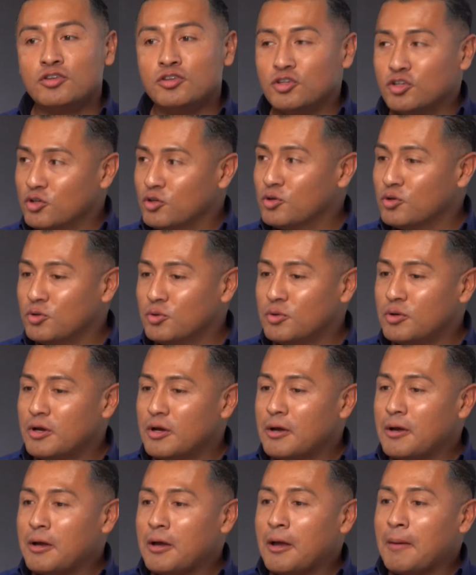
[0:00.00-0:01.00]
knew
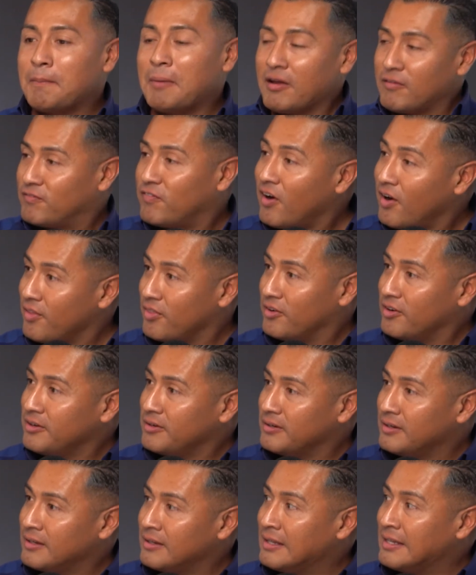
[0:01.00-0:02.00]
my
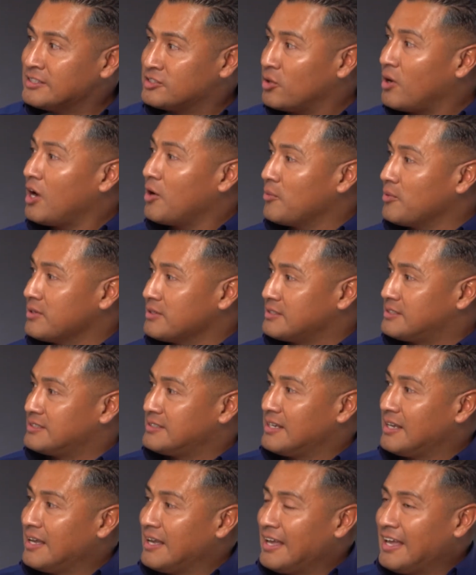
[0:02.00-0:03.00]
father until I
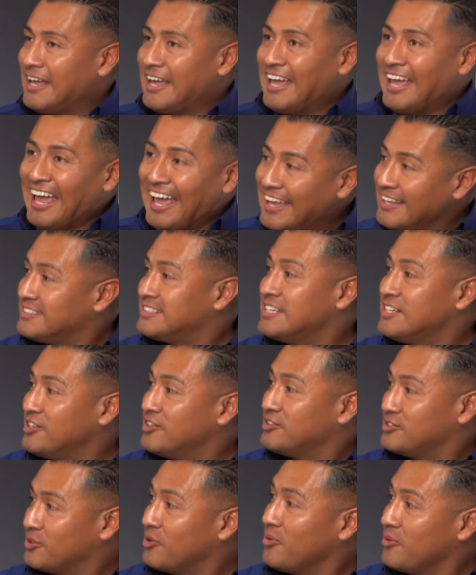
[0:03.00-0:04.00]
was 18
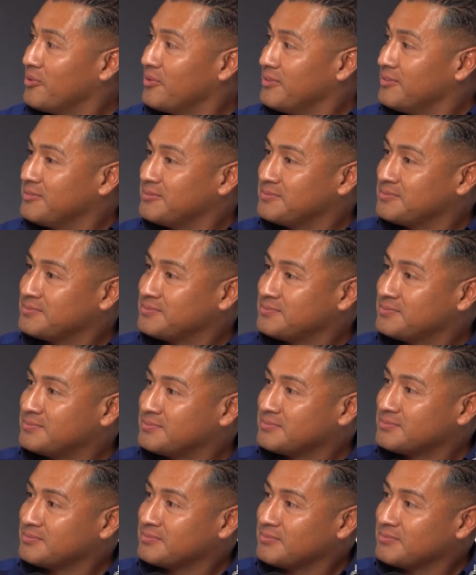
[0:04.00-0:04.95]
years old. Wow.